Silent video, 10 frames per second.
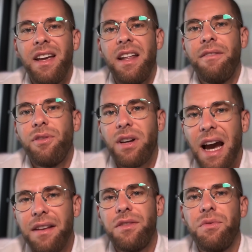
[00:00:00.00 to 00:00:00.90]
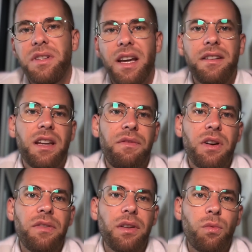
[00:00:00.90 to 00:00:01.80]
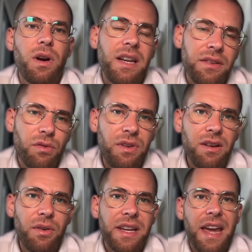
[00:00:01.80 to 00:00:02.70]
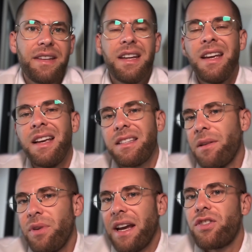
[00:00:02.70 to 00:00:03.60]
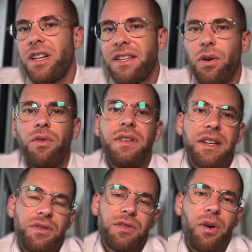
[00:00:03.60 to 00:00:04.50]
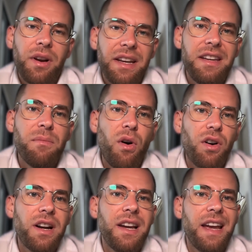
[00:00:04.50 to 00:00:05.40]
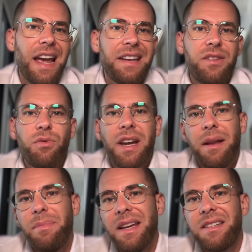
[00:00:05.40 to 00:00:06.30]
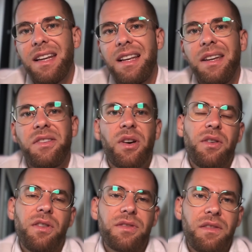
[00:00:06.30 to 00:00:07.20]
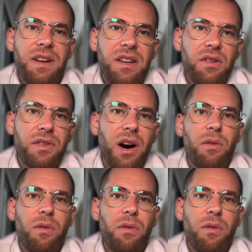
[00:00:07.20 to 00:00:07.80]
if you can't do that, if you are not willing to relocate, then we actually don't need to talk anymore and you can basically turn off the video now.